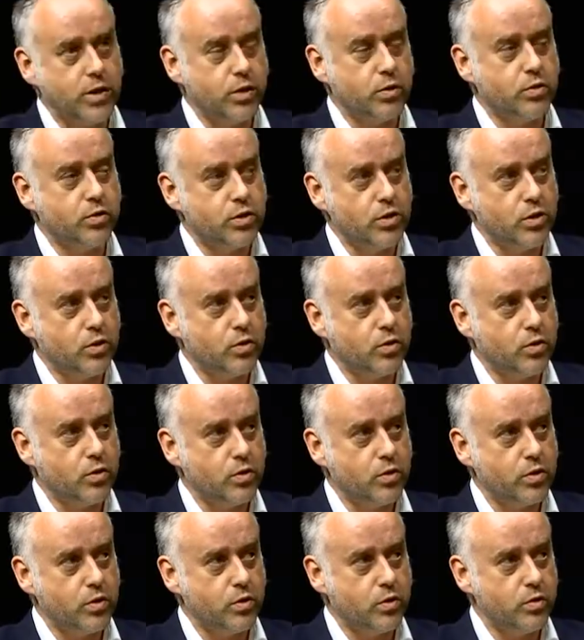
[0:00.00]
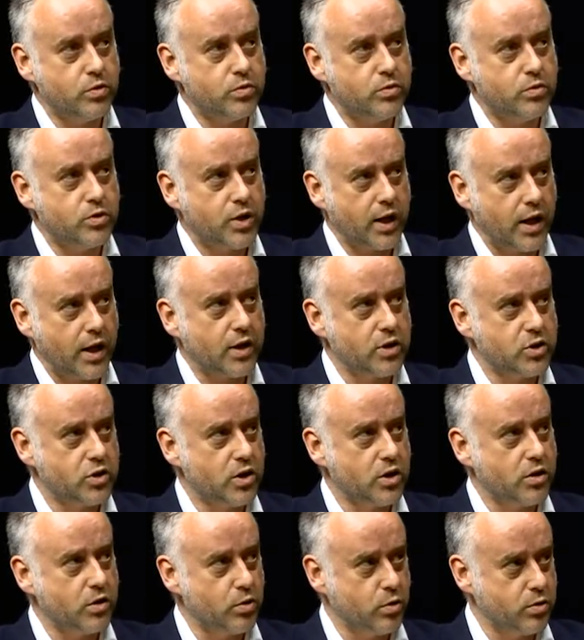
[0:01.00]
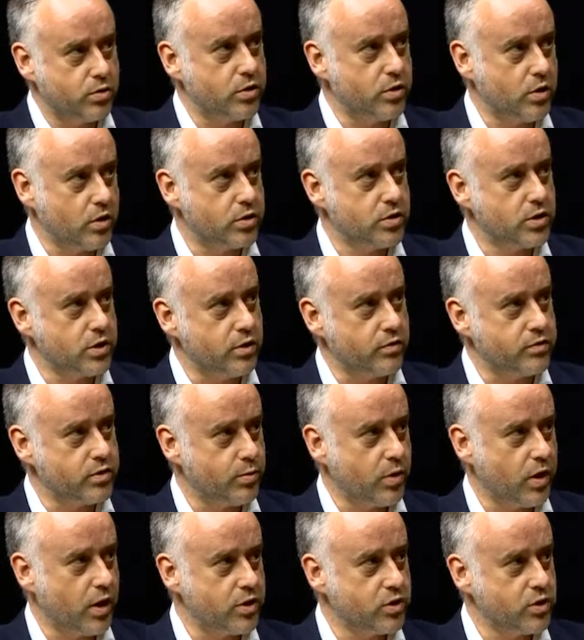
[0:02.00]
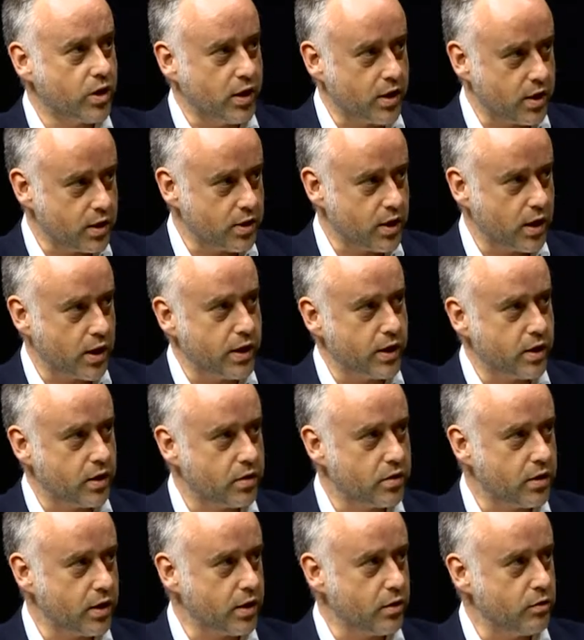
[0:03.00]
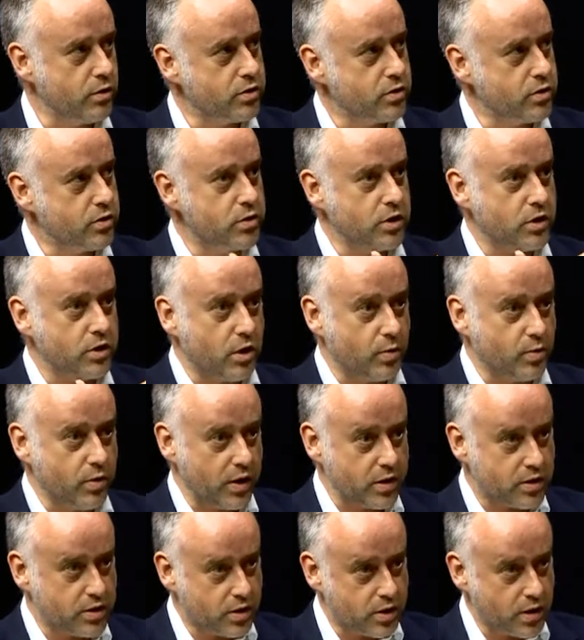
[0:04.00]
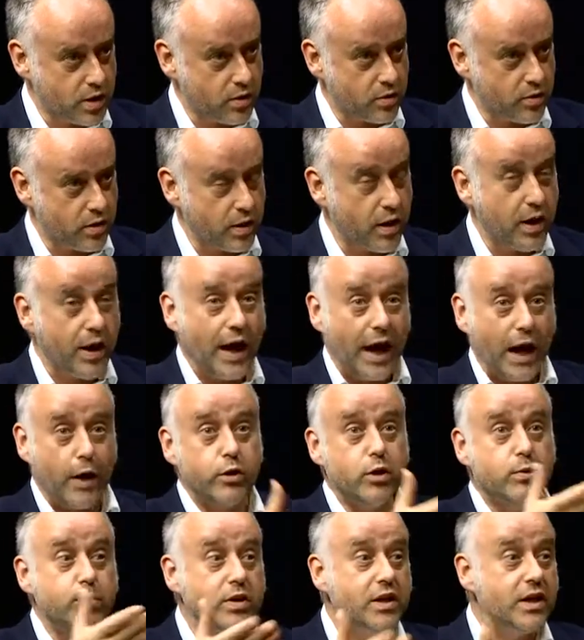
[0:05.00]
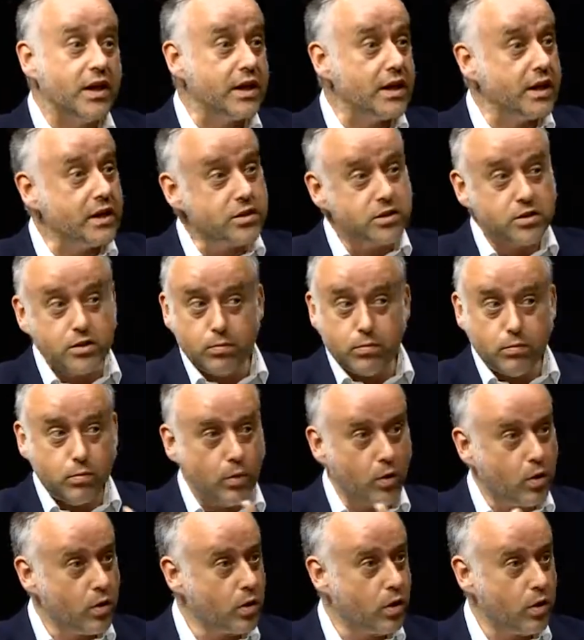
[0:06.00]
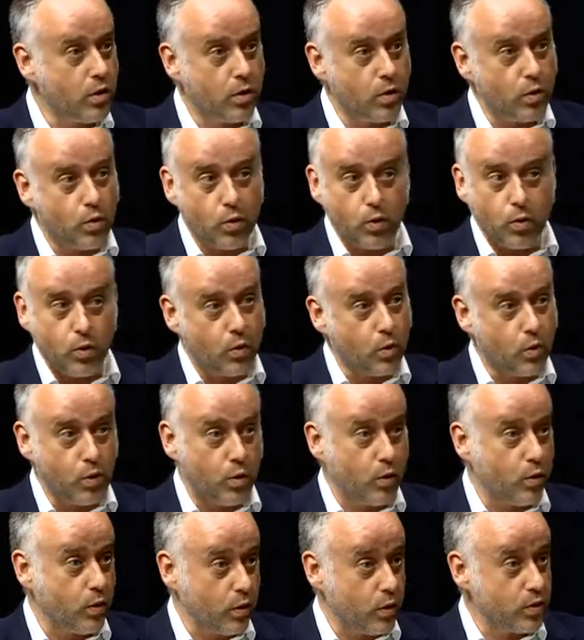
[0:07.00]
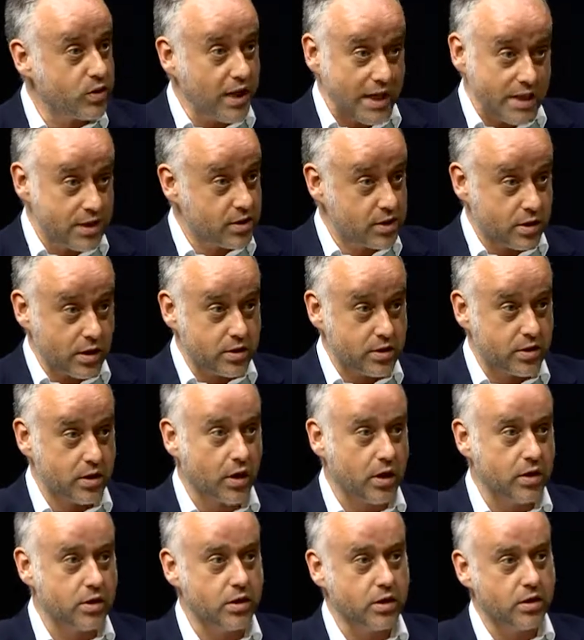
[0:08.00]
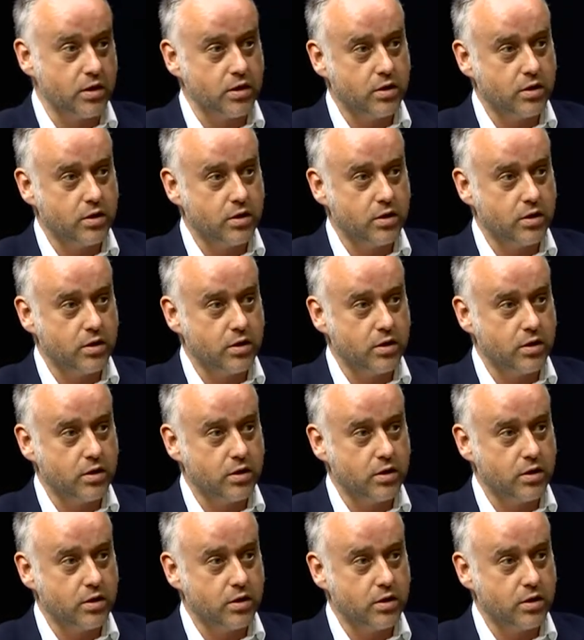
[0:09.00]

you're, you're, you're challenging the orthodoxy of supply chain as a linear thing. You're introducing complex theory. How are you beginning to model or, or, or test this idea?